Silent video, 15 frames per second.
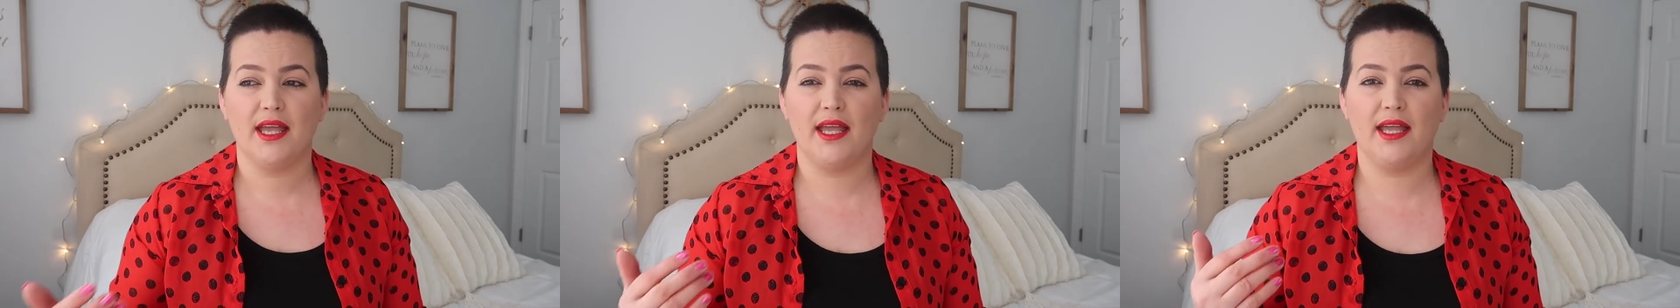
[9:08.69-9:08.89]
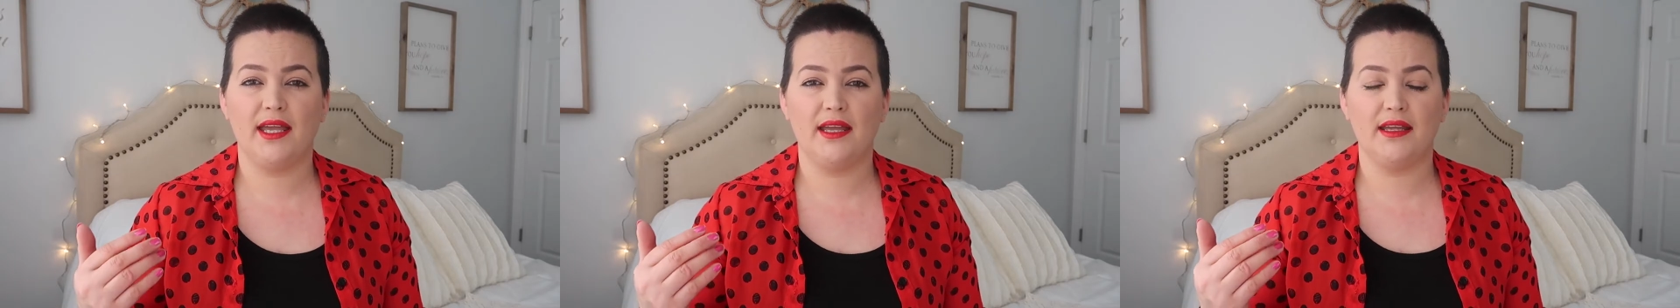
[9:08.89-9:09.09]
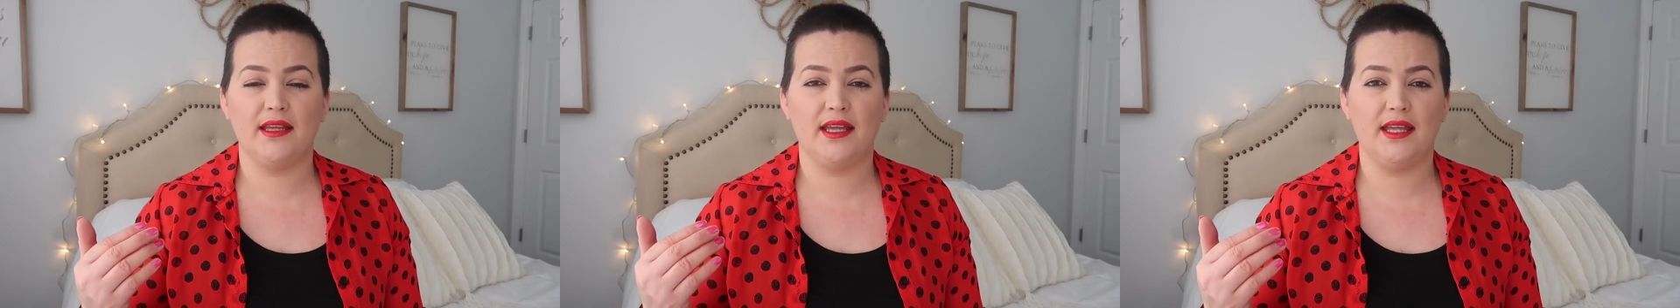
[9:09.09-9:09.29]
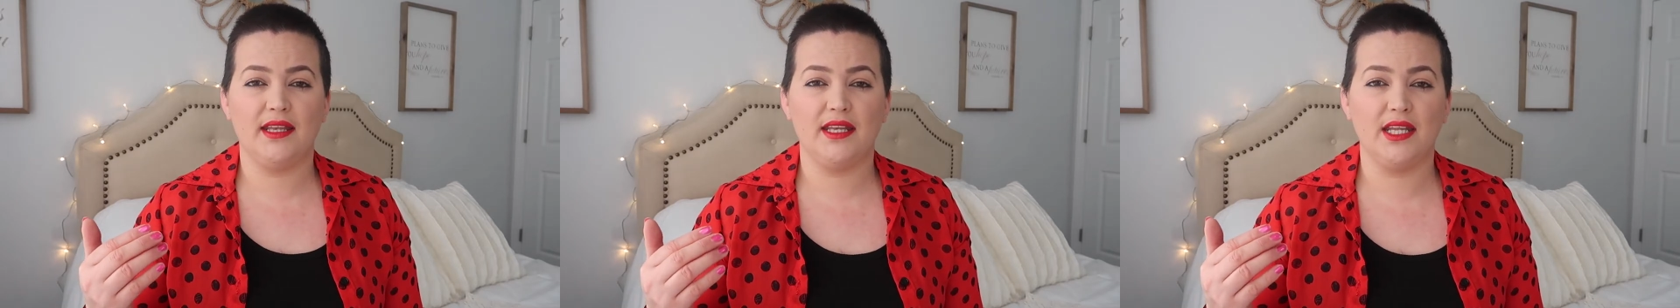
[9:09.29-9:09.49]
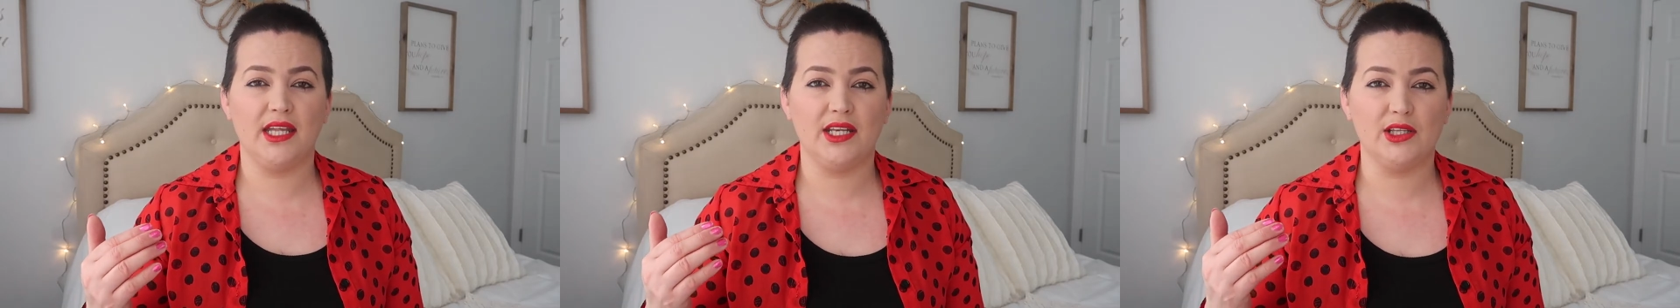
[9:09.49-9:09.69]
and
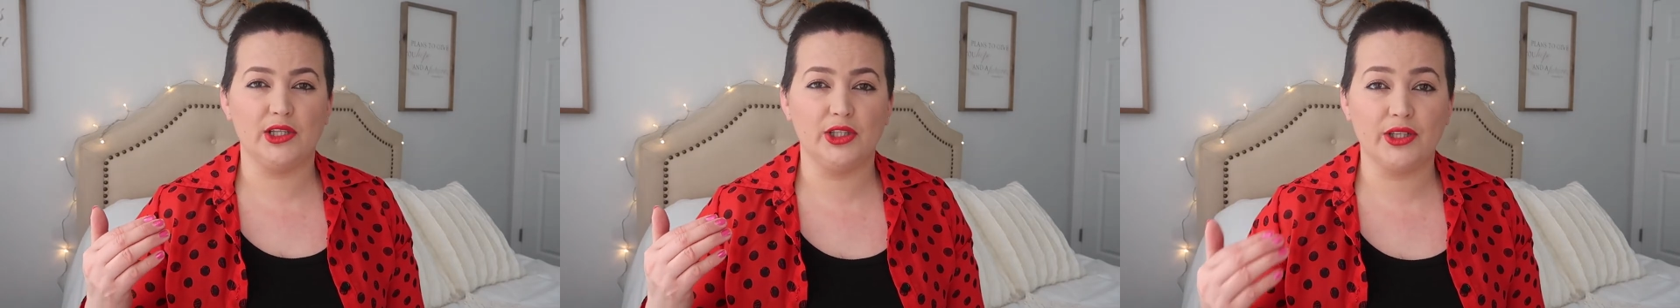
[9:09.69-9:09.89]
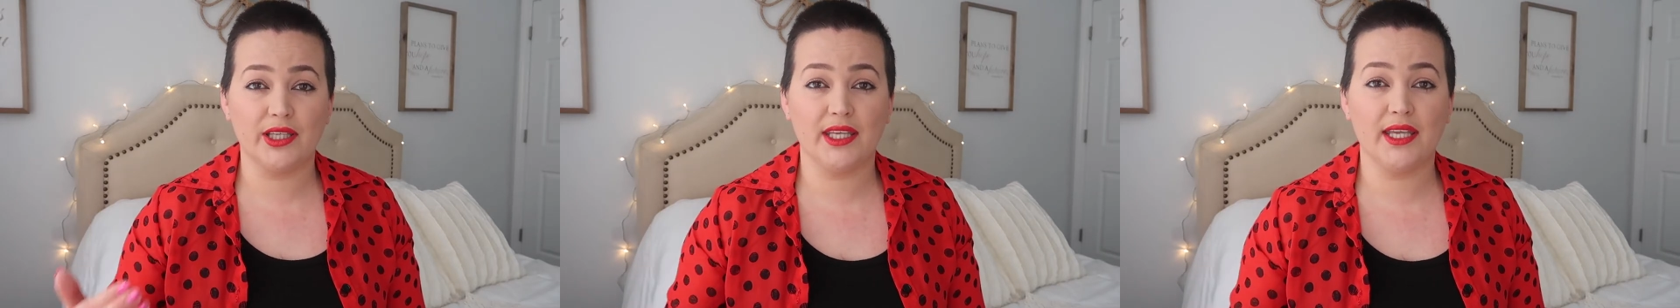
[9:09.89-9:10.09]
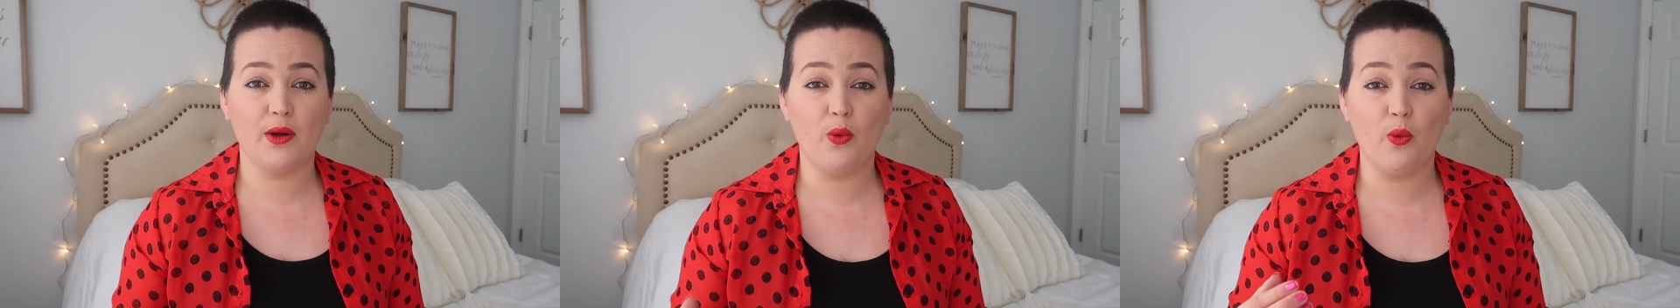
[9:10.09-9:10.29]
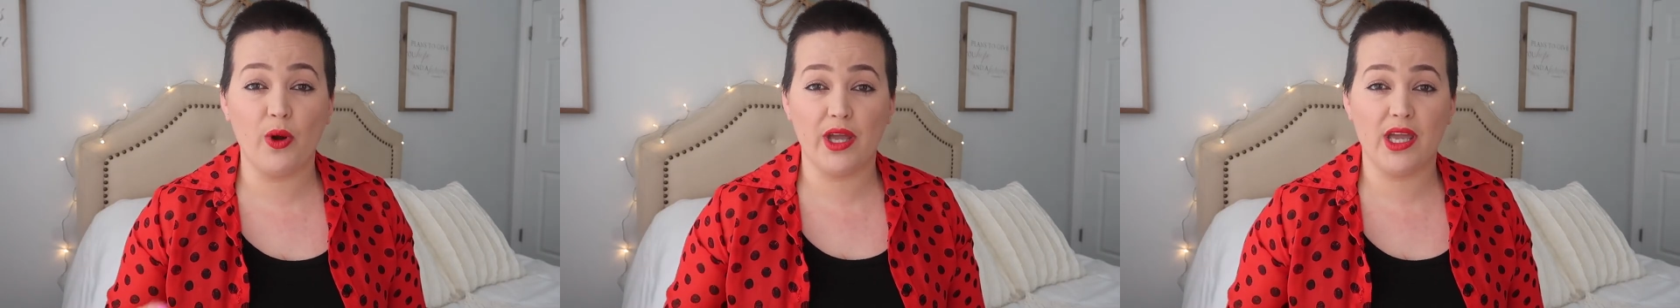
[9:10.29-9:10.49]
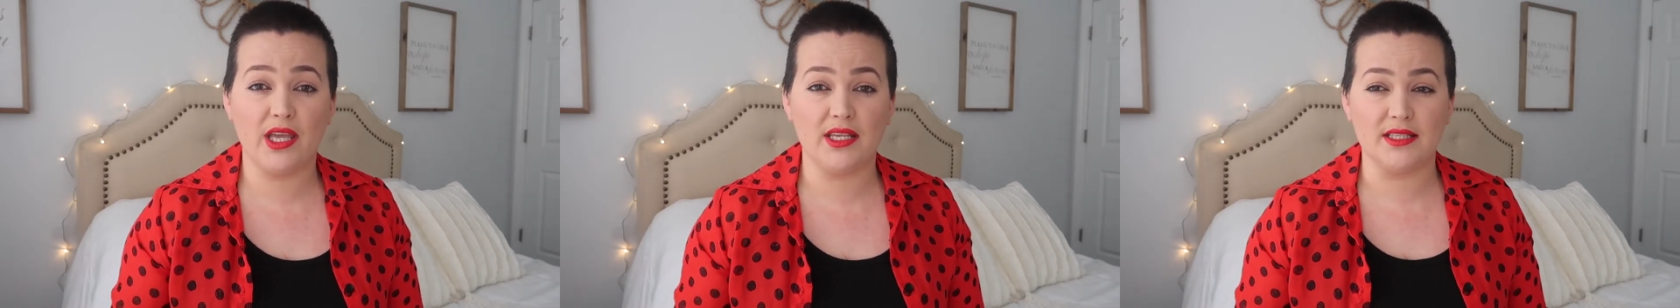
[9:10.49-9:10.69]
in, in looking
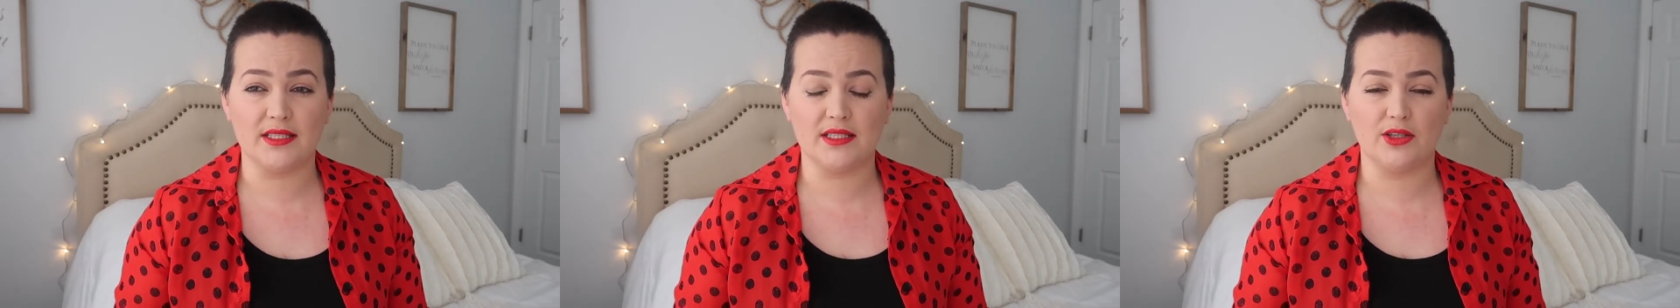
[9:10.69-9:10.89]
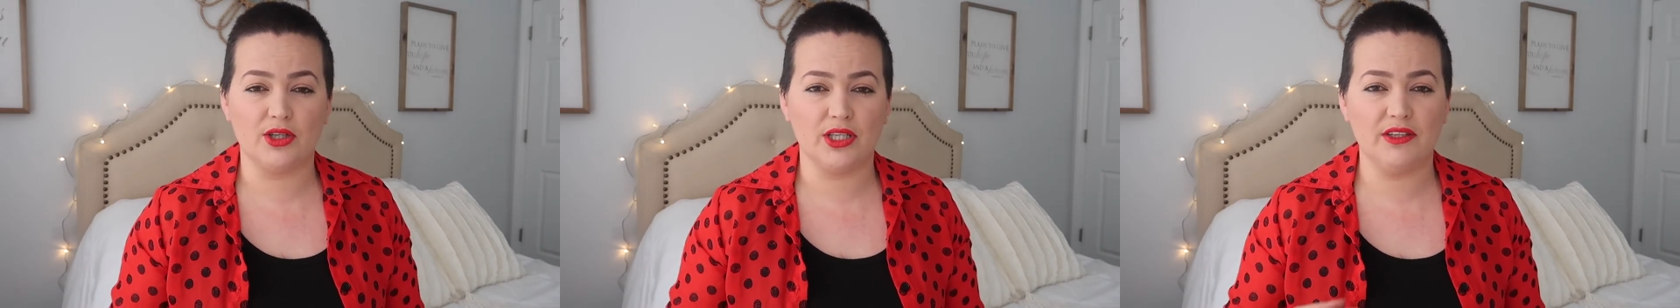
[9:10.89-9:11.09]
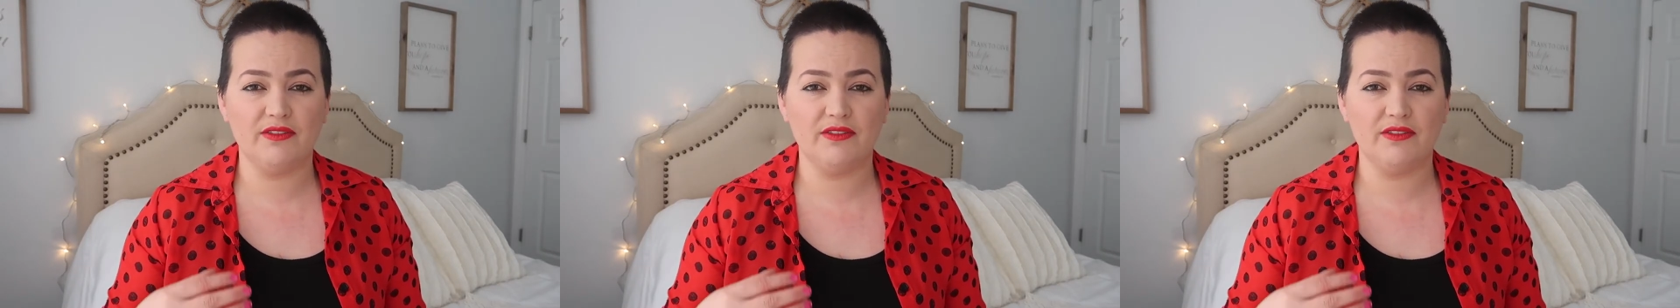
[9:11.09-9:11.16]
ways, you know,